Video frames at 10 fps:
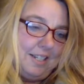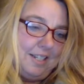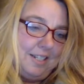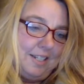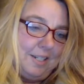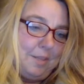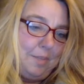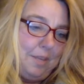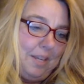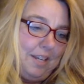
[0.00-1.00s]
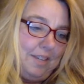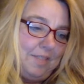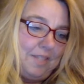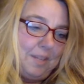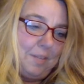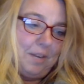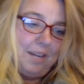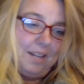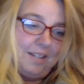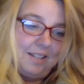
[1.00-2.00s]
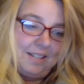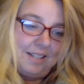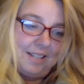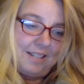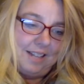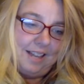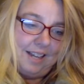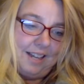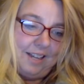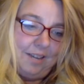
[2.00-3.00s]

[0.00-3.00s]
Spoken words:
to the beat of someone else's anxiety,